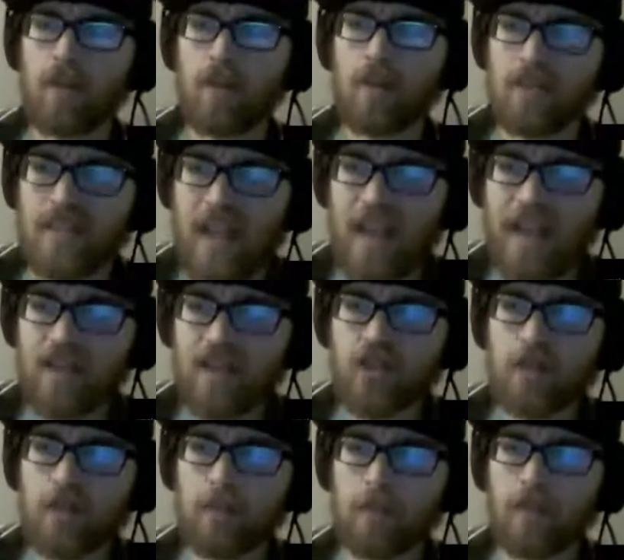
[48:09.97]

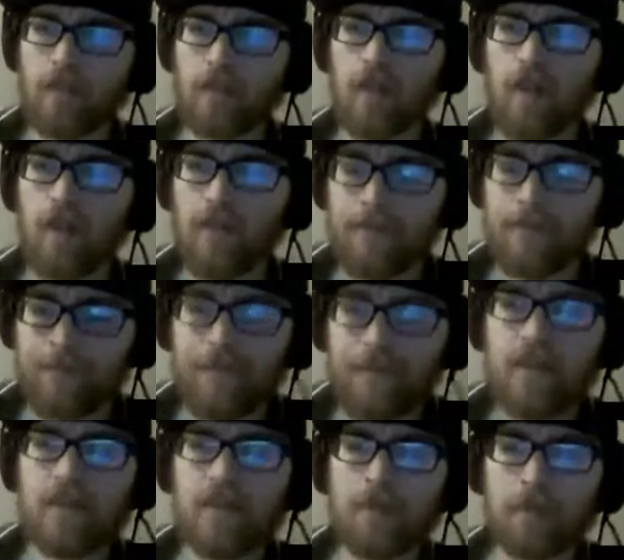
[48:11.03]
Tangible,
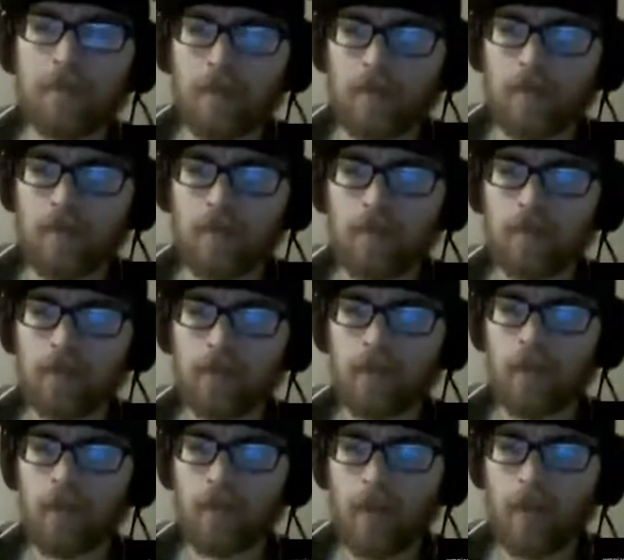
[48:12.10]
visible
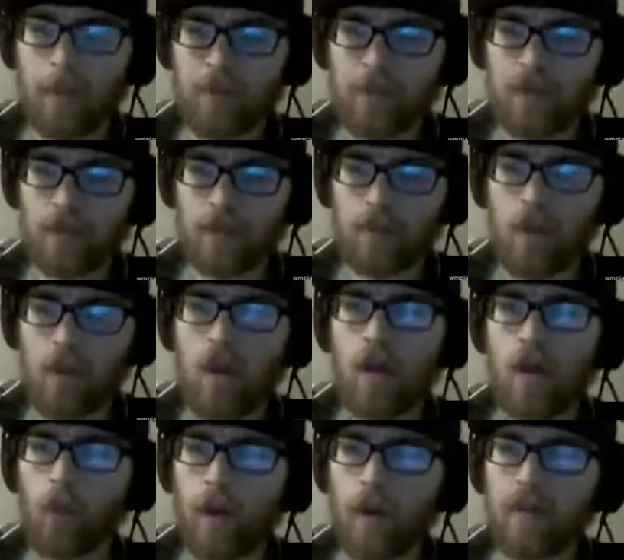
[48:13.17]
corruption.
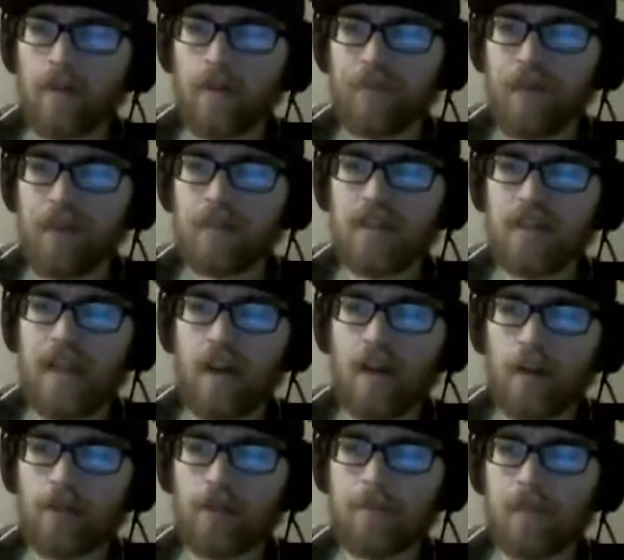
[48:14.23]
Where the fuck did that
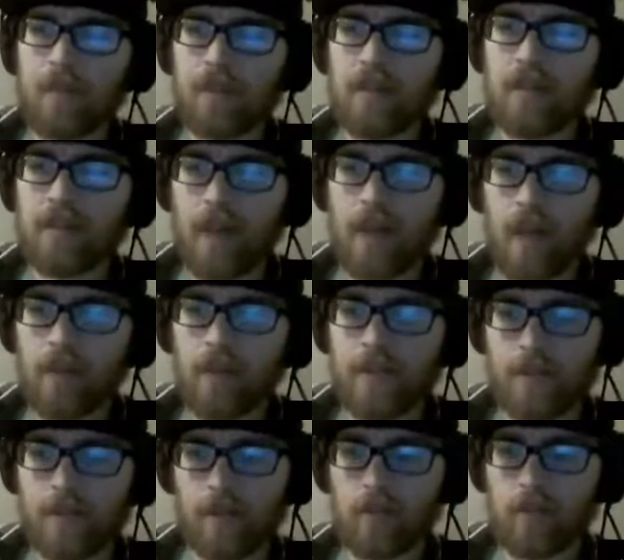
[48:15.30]
$100 million
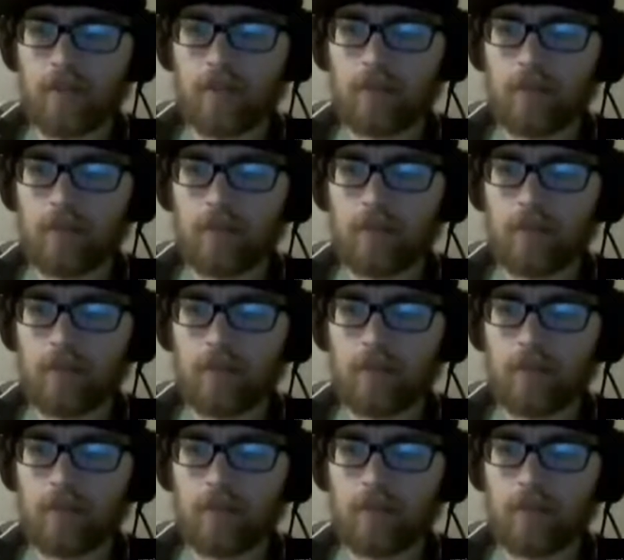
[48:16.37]
go?